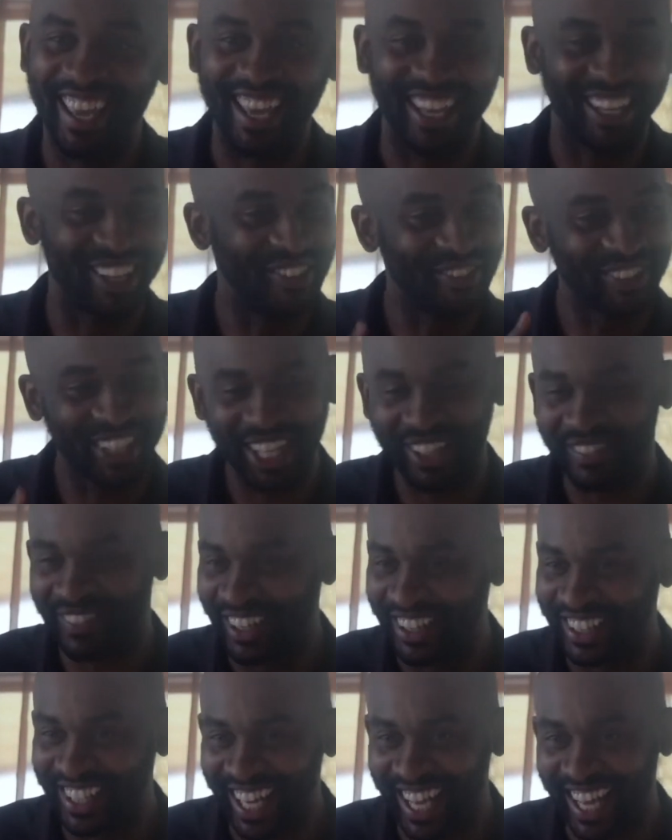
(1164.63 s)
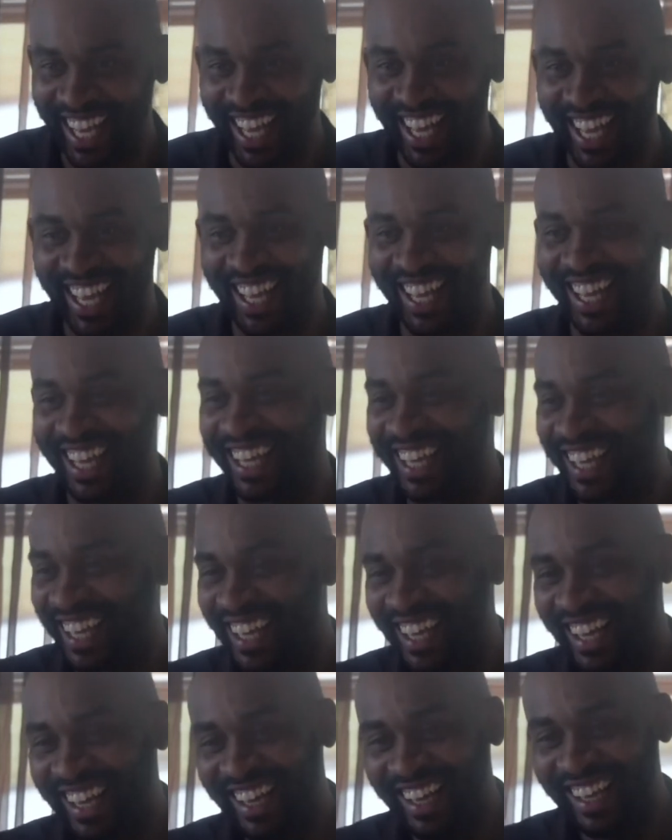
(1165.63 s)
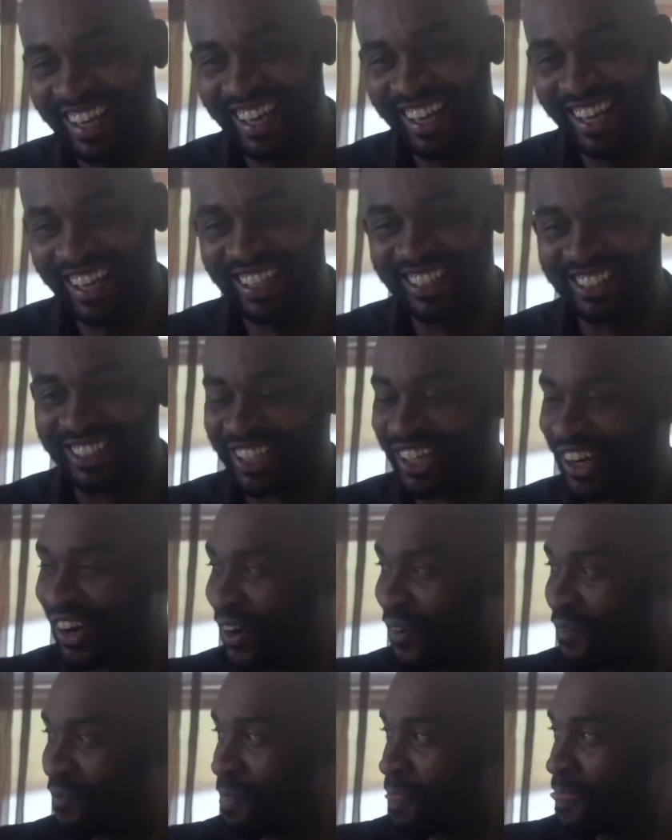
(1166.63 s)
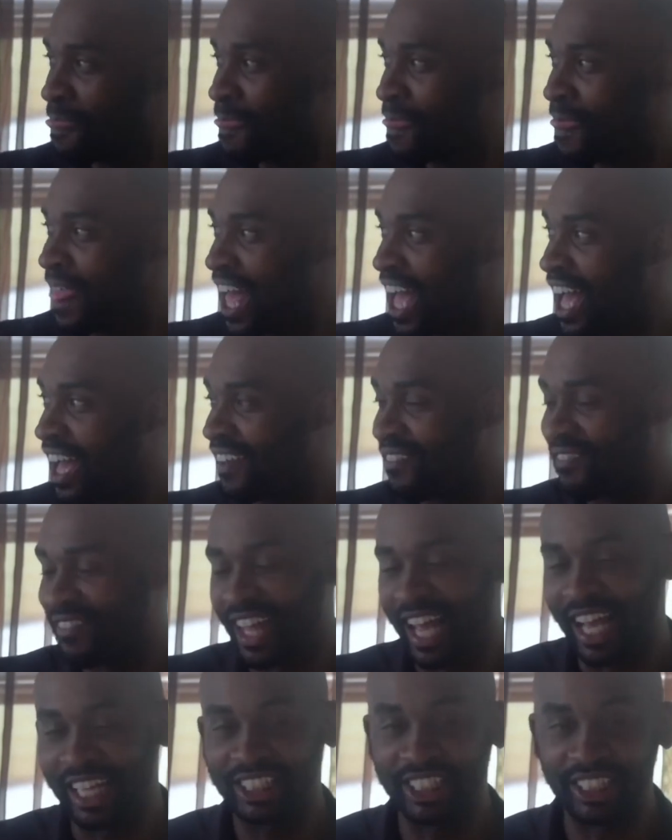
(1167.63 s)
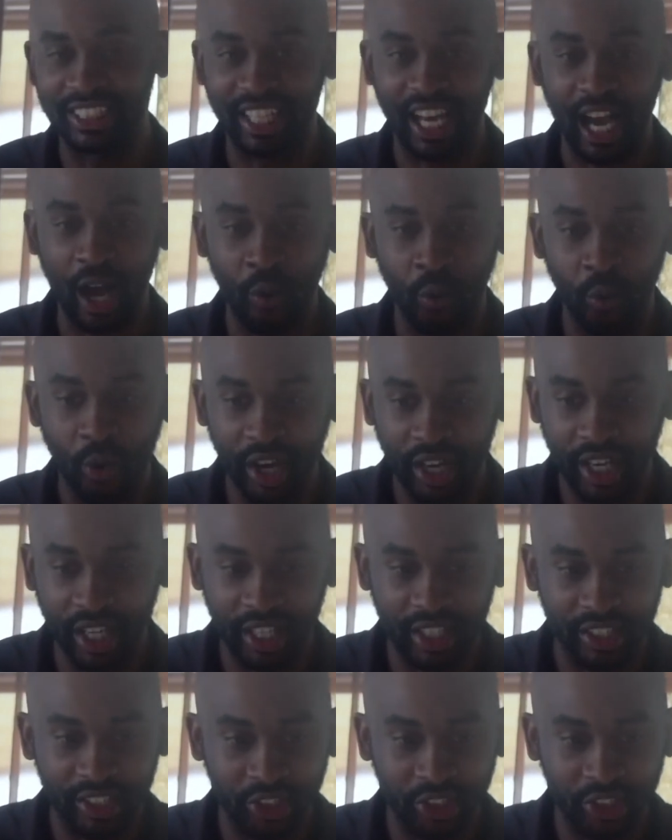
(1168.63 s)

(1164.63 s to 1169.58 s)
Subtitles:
Yeah, don't forget about that. So I wanted